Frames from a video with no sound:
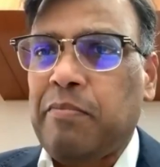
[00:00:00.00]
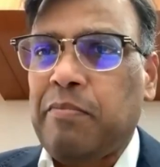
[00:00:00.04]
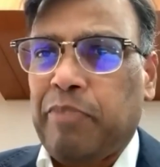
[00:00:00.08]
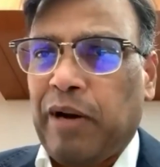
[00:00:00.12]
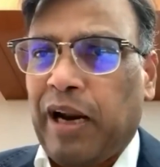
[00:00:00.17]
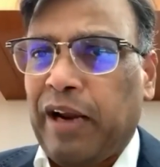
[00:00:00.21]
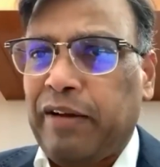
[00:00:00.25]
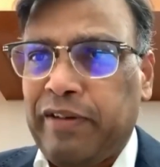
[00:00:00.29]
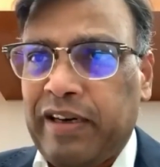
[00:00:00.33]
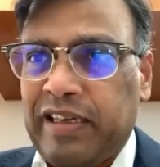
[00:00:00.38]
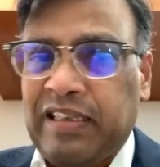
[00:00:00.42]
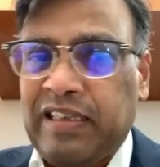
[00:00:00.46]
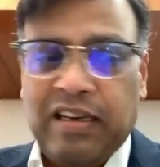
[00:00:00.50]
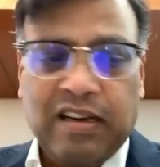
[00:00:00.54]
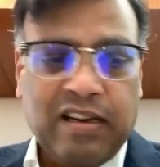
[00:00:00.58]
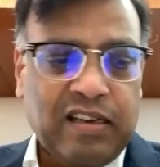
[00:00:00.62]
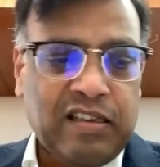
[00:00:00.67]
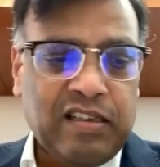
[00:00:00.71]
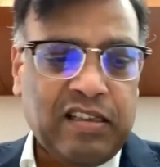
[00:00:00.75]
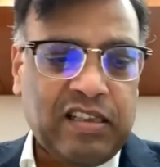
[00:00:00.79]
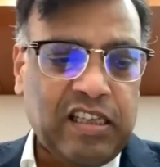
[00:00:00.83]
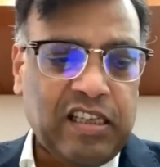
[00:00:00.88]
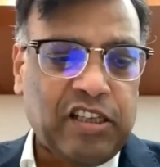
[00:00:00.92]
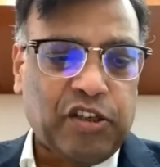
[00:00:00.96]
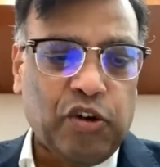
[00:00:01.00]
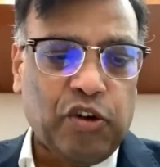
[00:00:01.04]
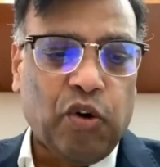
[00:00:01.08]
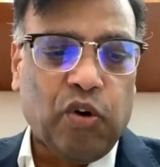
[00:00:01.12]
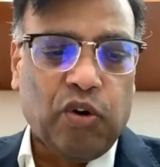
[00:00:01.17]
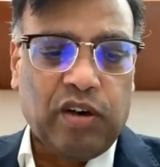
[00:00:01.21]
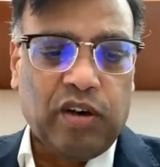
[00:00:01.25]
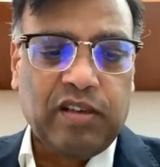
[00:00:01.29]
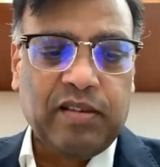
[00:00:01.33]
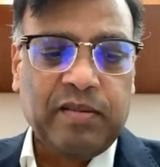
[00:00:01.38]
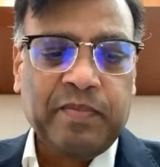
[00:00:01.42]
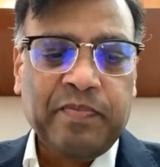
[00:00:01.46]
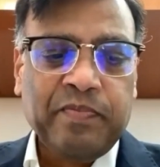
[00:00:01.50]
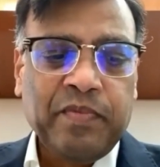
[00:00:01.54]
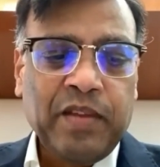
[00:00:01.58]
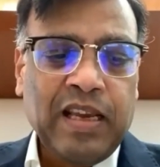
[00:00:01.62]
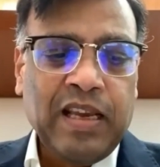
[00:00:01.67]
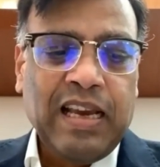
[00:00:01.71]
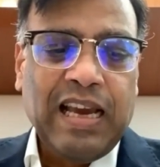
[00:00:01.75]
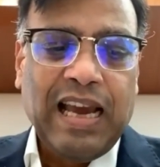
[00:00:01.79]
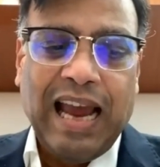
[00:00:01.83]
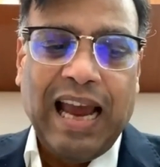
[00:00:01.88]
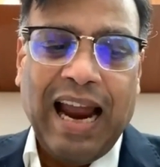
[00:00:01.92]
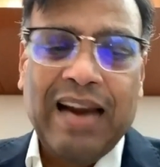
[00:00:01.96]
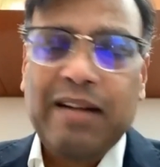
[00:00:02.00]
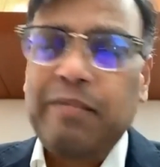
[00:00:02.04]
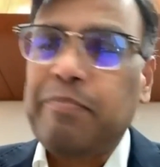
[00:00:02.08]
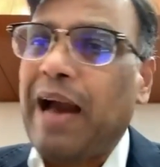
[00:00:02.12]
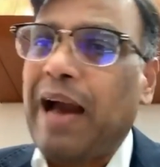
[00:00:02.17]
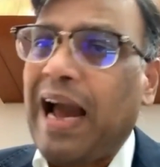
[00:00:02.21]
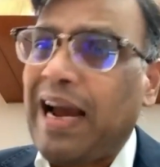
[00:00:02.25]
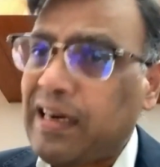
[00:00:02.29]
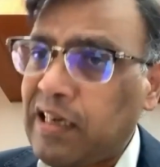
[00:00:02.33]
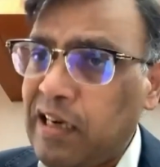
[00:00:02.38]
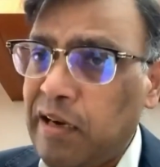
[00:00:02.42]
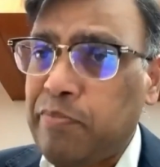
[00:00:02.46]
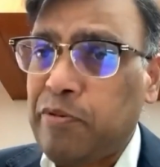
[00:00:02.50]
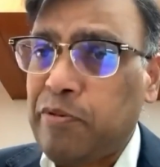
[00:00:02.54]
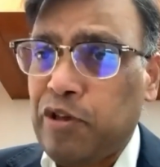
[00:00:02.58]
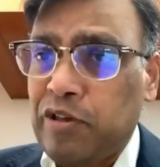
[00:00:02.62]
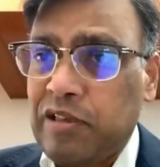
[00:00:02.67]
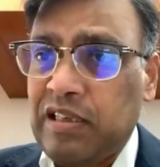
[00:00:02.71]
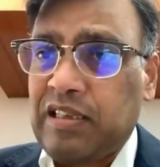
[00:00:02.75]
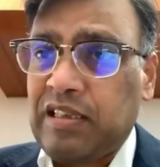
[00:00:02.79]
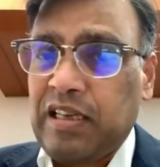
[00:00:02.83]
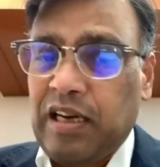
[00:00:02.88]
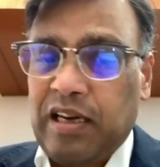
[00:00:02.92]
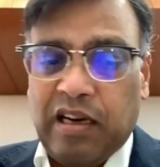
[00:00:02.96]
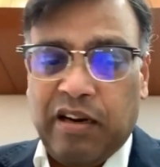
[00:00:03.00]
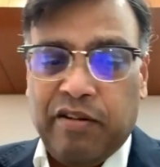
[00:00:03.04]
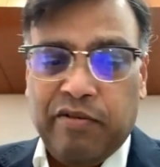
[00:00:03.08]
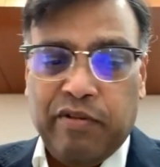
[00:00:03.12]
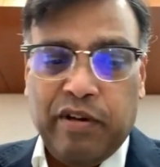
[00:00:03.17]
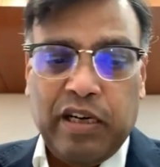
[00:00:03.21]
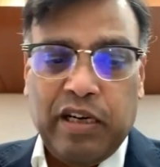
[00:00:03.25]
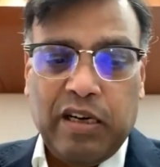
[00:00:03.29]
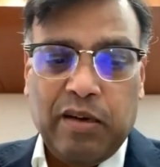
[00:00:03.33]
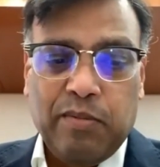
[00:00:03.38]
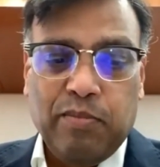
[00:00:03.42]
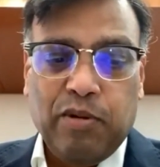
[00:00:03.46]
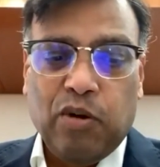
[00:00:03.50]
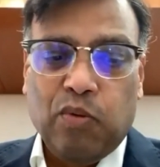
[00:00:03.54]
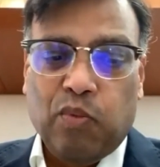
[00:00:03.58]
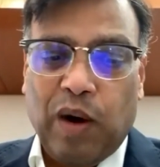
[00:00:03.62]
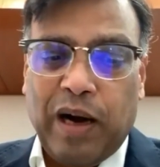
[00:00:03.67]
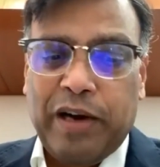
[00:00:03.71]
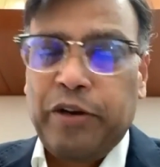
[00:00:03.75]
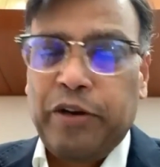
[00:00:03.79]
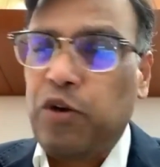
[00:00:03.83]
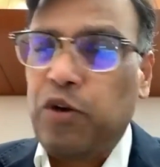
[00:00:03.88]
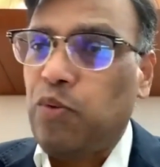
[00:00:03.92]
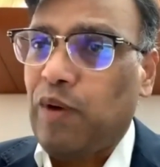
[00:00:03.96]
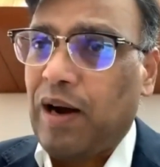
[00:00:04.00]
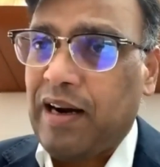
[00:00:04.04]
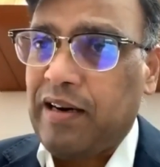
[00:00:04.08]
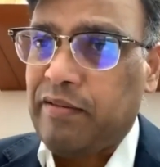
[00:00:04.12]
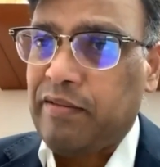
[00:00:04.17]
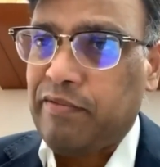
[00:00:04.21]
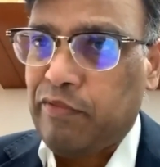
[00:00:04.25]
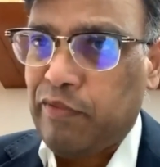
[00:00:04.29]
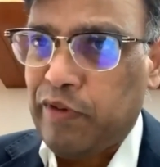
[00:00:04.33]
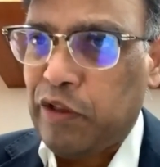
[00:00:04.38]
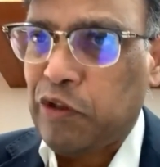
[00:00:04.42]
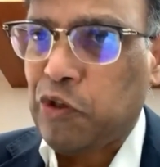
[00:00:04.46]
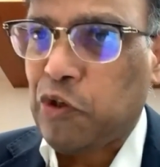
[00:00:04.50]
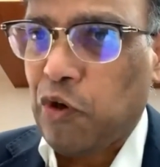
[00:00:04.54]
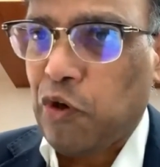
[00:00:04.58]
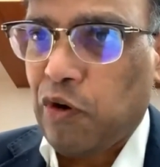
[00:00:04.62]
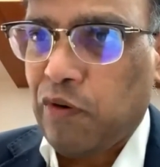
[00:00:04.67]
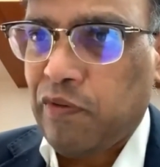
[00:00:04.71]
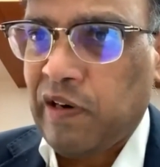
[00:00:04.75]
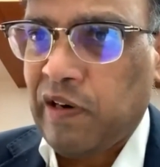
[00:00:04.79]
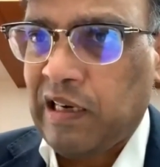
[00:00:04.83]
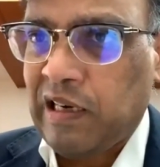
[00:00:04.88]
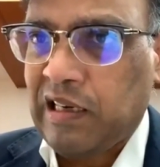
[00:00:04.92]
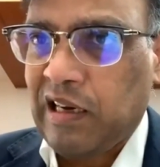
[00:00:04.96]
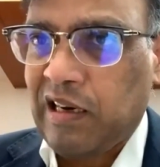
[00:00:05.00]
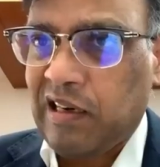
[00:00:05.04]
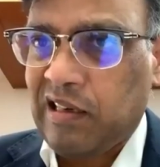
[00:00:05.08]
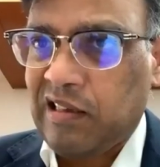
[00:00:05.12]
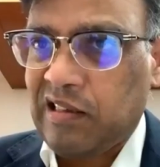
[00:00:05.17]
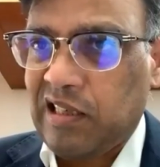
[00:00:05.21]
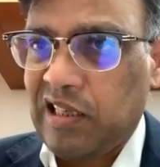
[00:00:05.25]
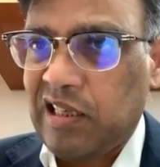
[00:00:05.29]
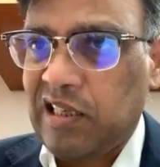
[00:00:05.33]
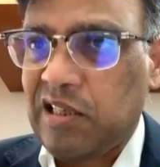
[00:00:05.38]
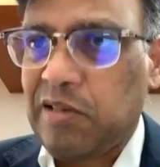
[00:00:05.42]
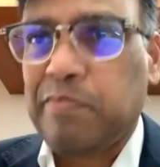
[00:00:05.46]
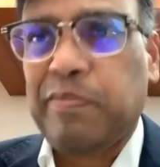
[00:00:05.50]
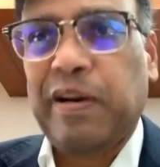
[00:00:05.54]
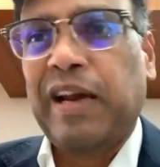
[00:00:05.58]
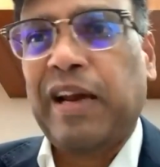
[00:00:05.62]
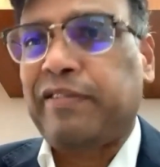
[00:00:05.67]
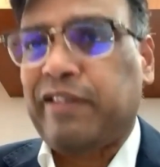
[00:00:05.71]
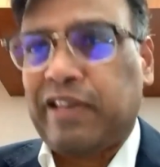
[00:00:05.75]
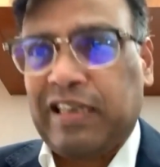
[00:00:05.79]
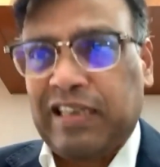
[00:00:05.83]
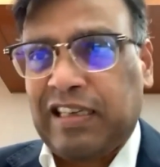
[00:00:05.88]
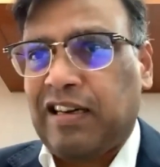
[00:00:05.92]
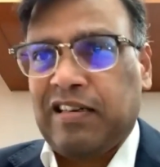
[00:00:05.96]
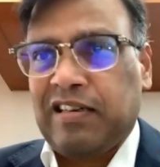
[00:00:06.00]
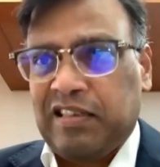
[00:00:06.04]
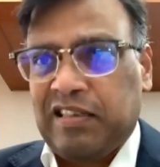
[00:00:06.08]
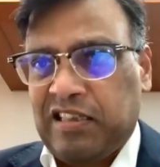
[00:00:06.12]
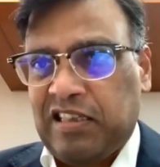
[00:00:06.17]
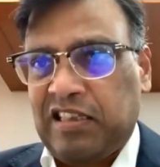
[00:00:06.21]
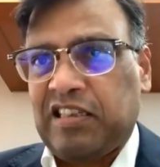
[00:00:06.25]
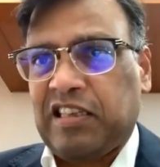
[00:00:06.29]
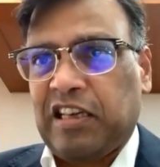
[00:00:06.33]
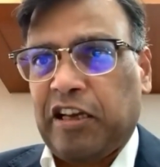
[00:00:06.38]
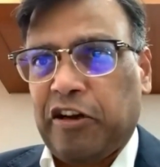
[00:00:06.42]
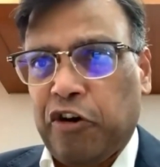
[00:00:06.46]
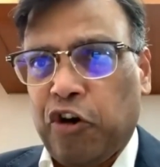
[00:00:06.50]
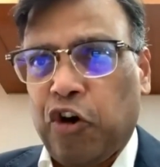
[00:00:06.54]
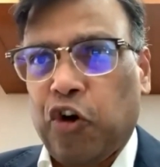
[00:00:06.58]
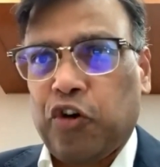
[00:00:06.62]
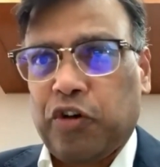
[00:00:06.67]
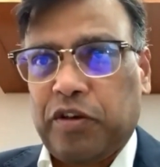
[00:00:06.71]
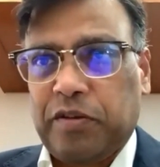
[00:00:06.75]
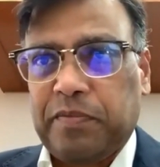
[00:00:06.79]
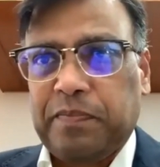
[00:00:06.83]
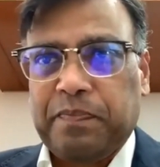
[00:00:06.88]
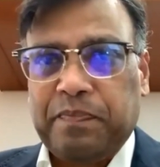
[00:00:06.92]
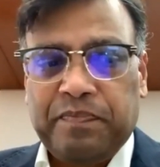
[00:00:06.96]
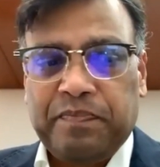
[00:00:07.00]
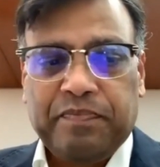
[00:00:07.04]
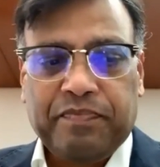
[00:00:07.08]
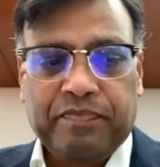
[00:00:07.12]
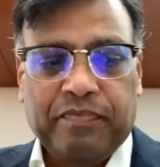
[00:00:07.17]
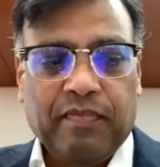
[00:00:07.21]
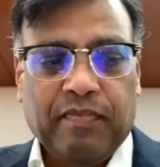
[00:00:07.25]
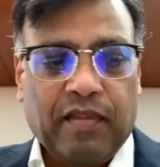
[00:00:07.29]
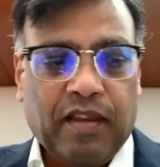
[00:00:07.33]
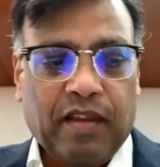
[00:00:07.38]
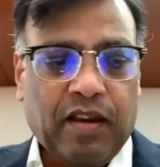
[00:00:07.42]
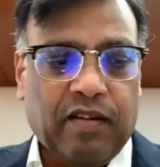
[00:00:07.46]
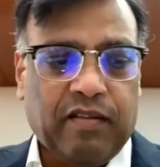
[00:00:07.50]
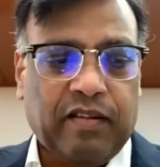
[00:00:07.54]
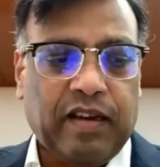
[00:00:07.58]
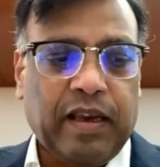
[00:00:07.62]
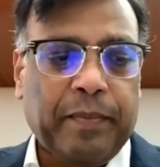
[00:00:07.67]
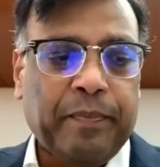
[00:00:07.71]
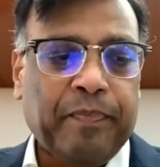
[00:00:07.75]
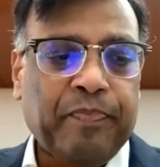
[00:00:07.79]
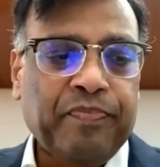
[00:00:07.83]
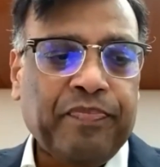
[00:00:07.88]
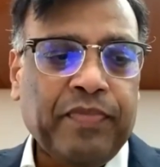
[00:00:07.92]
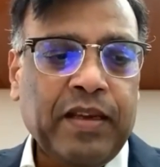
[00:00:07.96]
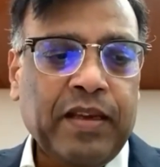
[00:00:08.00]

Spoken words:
Private currencies don't. And bank deposits are convertible one-to-one with sovereign currencies. Private currencies are not. Okay.